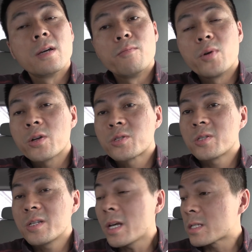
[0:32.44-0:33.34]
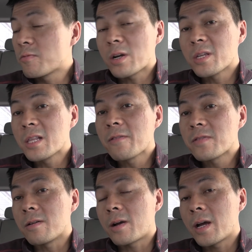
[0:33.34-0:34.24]
But yes, we are on the Leaf
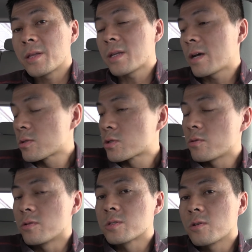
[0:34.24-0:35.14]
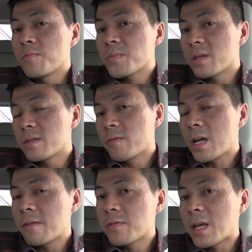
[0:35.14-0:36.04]
now, and I have to show you. So we
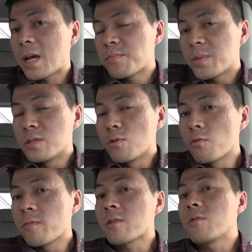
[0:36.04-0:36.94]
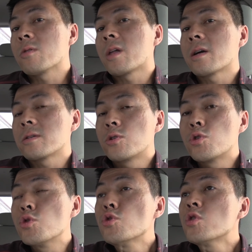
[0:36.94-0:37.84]
have an app in Norway called
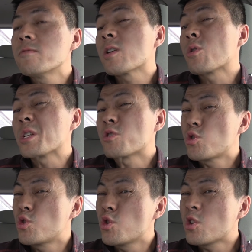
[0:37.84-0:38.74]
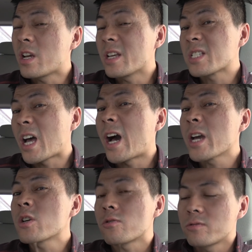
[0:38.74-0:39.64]
we call it Hyre. It's
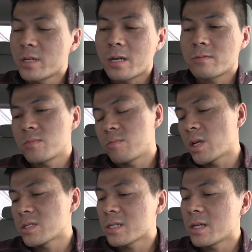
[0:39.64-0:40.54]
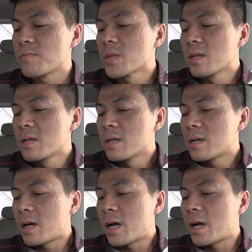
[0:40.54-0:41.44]
higher, yeah, basically.
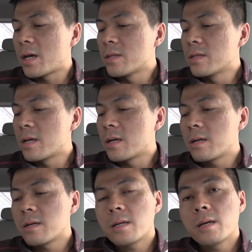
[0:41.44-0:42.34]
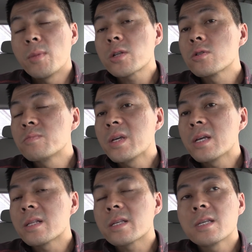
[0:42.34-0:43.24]
And
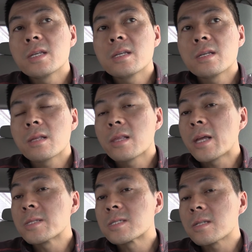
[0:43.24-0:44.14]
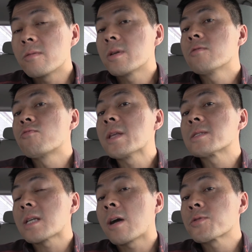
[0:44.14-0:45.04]
Marcusbil, he
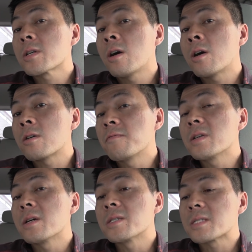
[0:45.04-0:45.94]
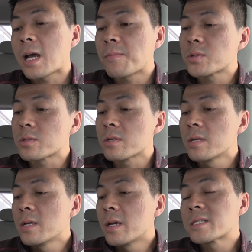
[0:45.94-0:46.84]
rents out car via this app. So
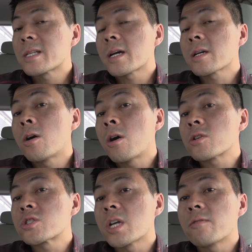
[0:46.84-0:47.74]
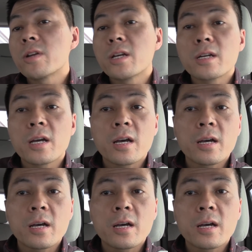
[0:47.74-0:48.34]
it's like a car sharing